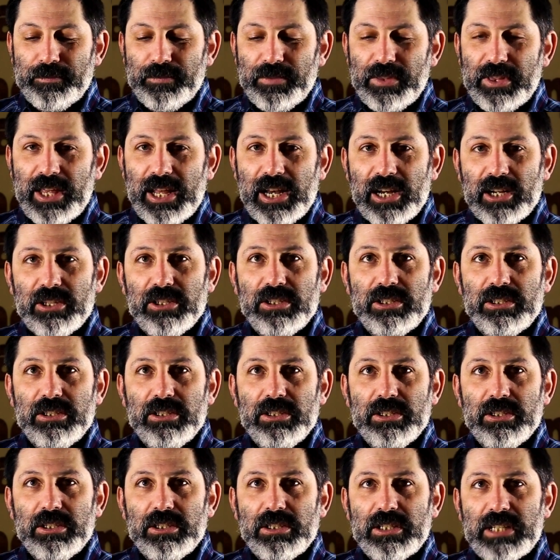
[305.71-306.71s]
that I could
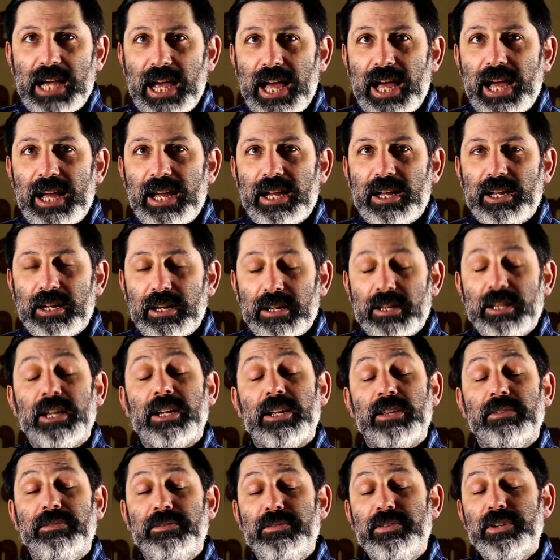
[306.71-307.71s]
I
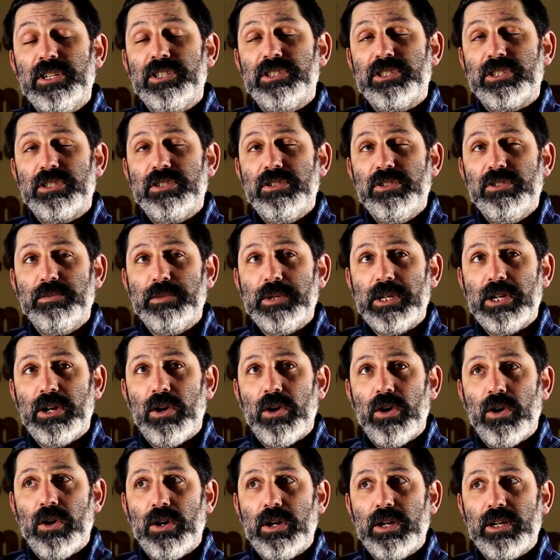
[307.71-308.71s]
could fish, excuse me,
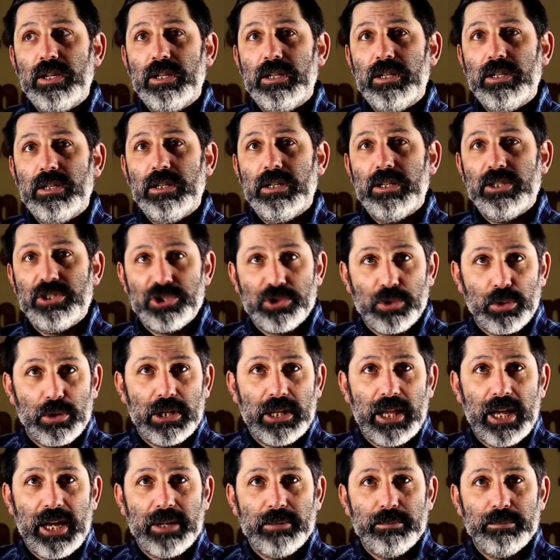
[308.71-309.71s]
on a short
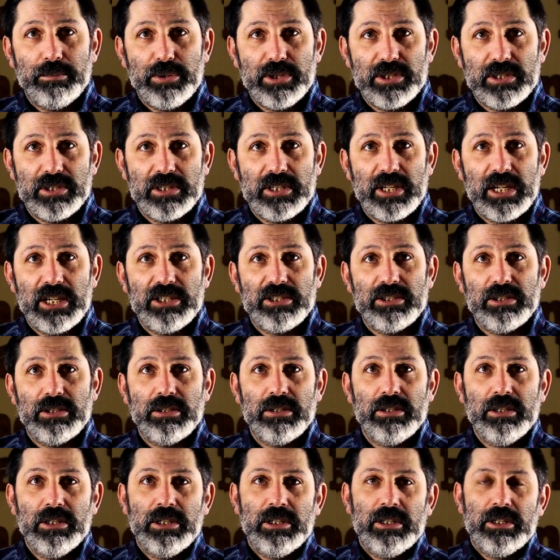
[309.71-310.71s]
line
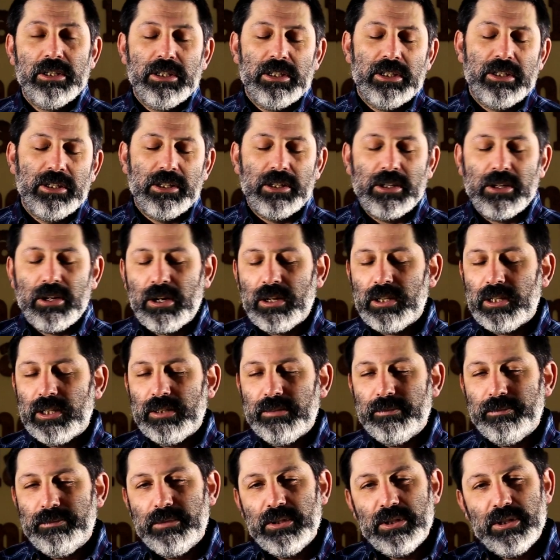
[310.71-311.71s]
presentation. You can call it
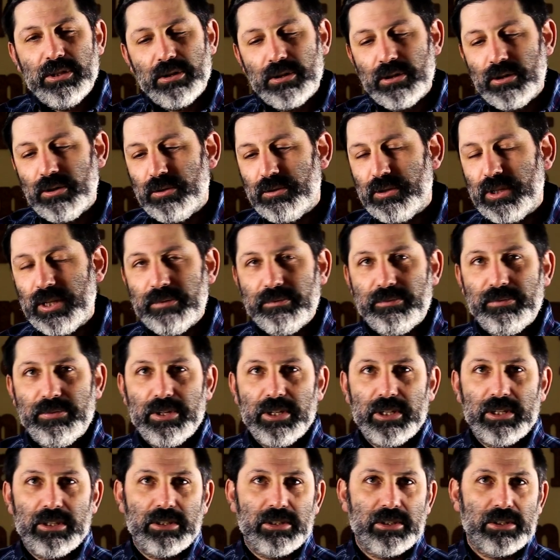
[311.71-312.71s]
Euro
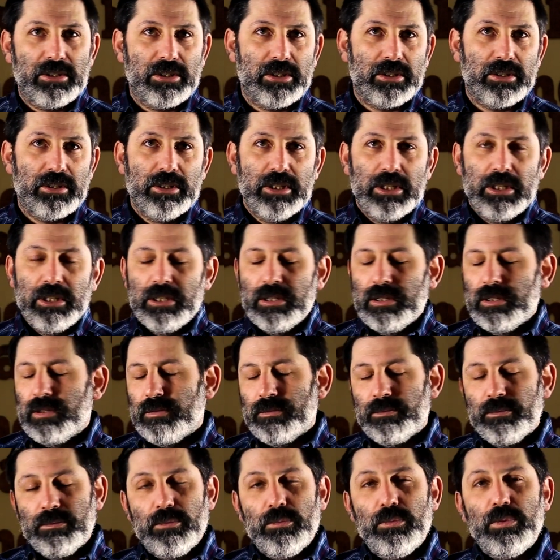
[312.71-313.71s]
nymphing or
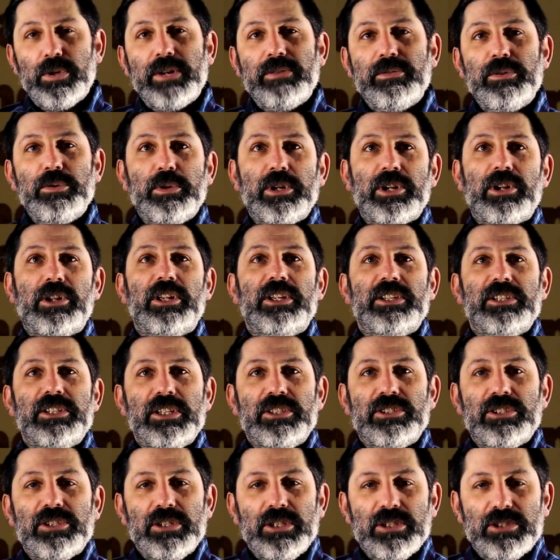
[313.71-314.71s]
whatever you want to call
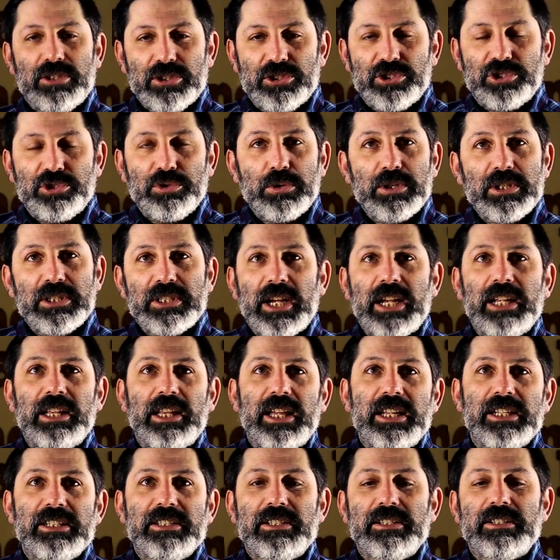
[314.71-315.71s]
it. It's a short tight
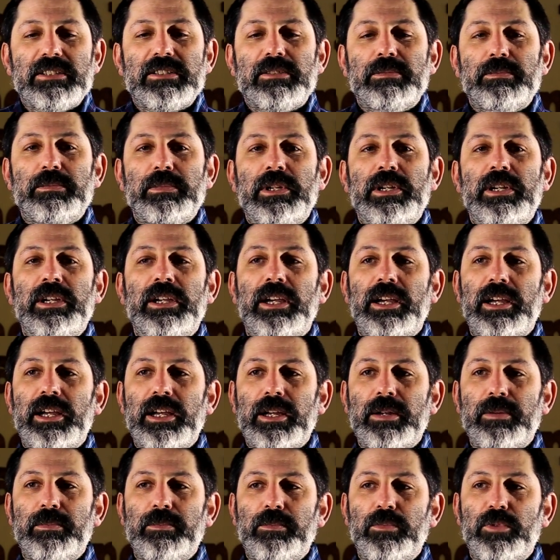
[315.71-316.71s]
line system
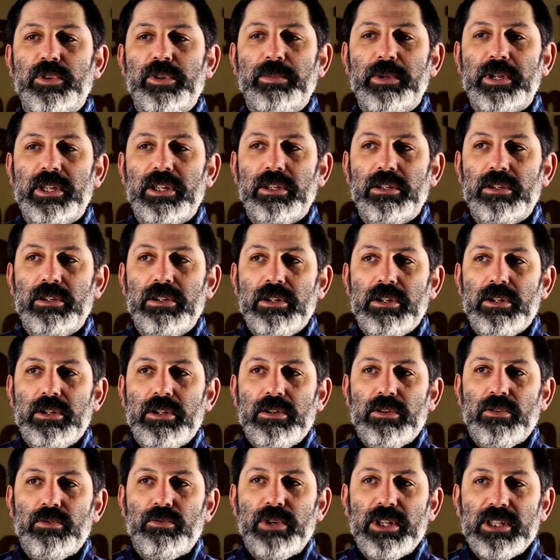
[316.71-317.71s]
where you're making
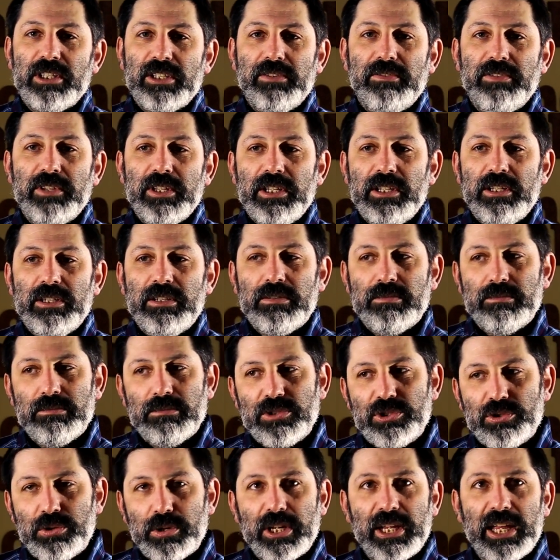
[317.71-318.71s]
relatively
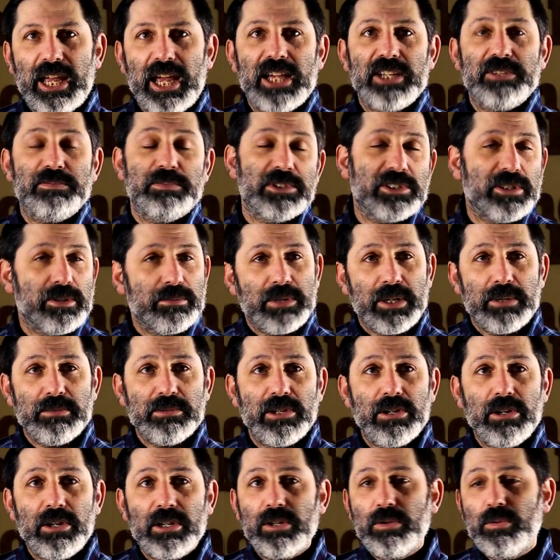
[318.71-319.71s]
short casts, but sometimes
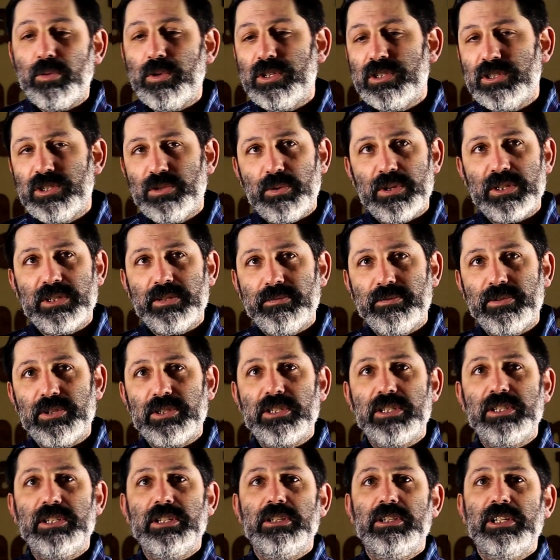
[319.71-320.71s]
longer ones. You want some
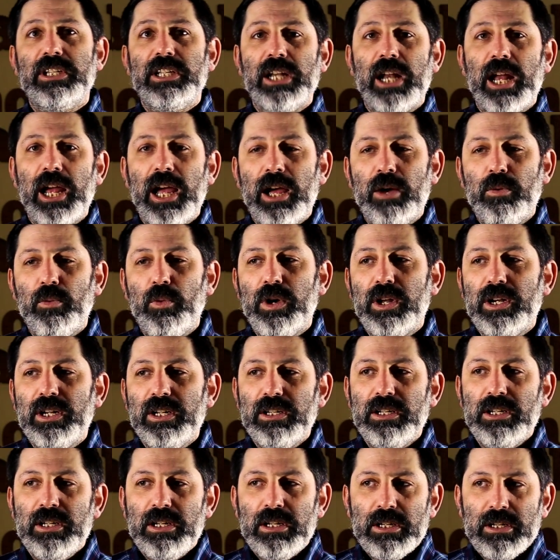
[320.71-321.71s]
versatility, and I
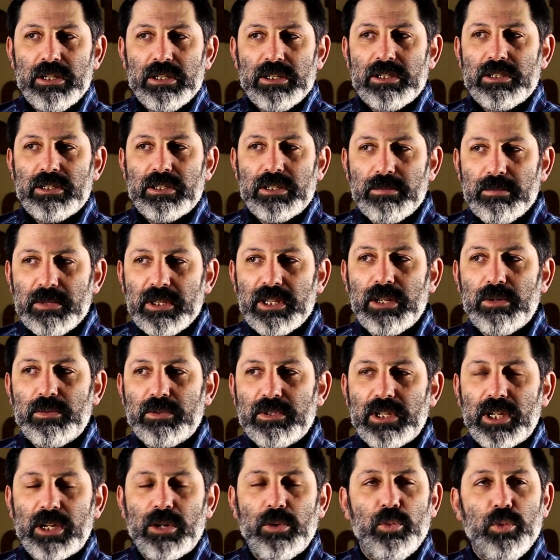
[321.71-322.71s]
wanted something that
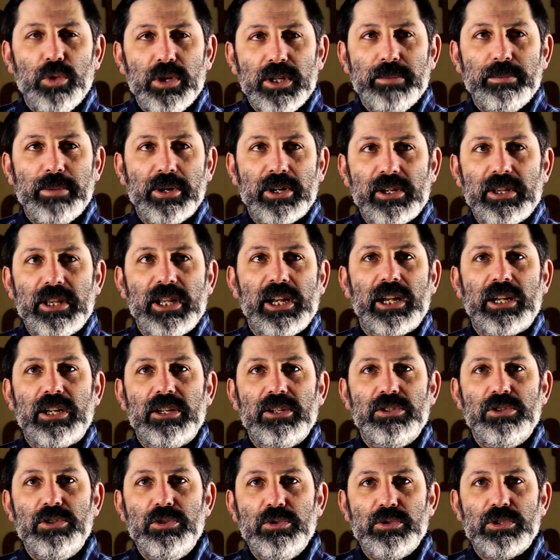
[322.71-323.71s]
was like a woolly bugger that I
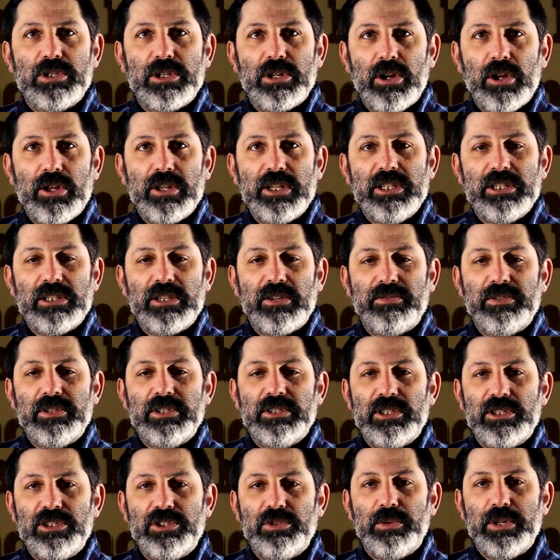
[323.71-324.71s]
could use in all these different
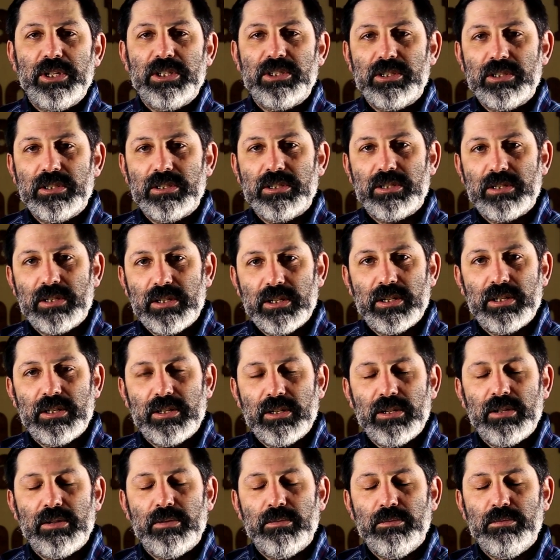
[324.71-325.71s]
situations,
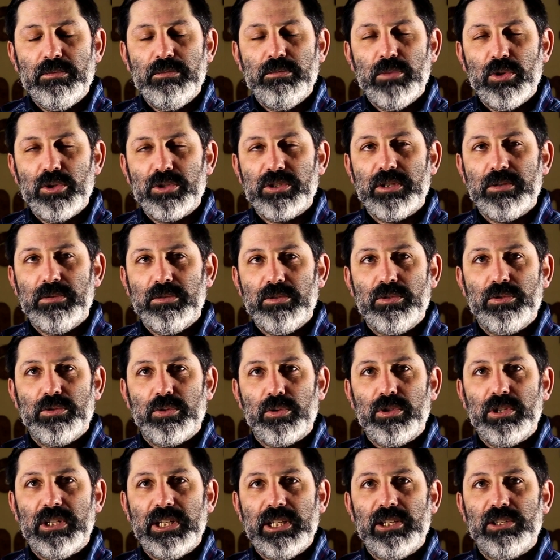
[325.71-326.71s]
mostly
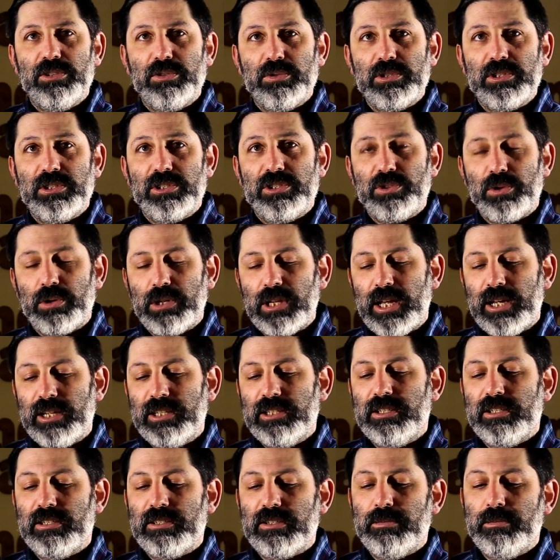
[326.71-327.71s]
leaning towards a short line
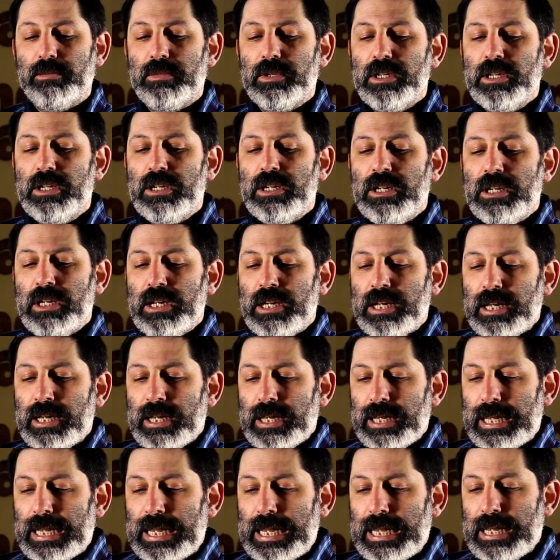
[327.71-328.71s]
system.
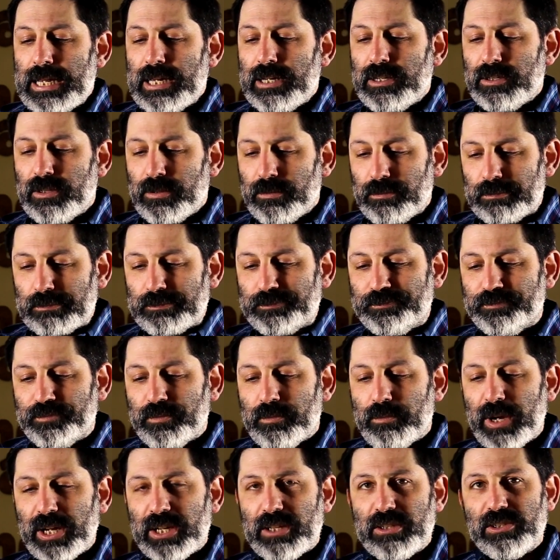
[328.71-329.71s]
And
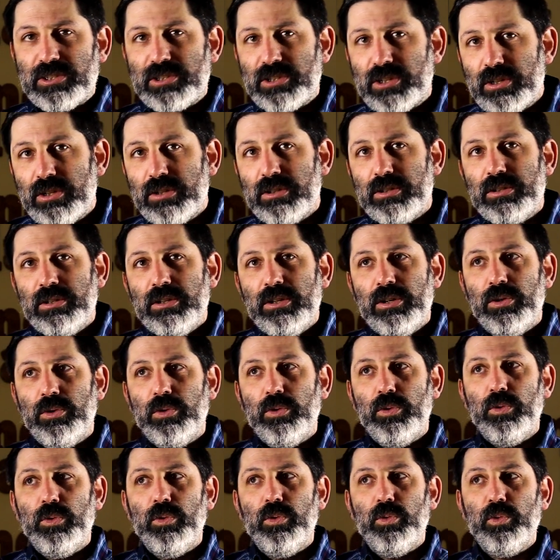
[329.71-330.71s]
my concern
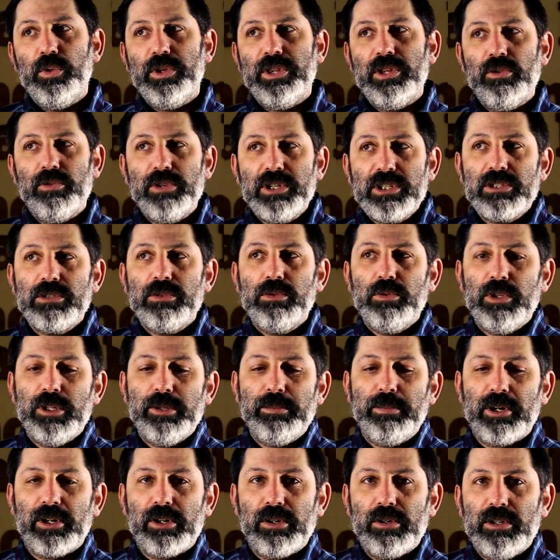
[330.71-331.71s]
with the original woolly
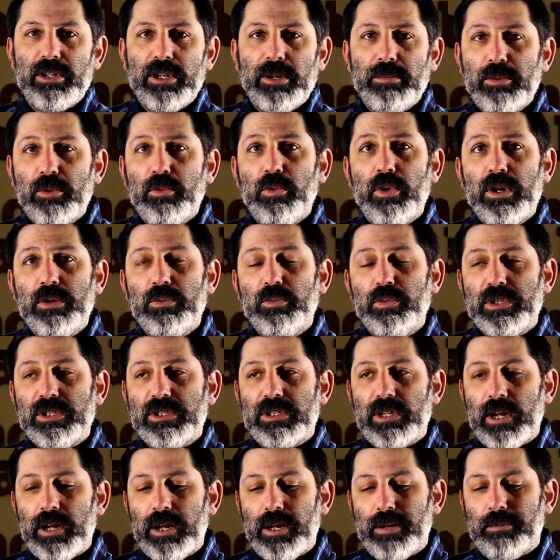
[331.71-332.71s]
bugger, number one, was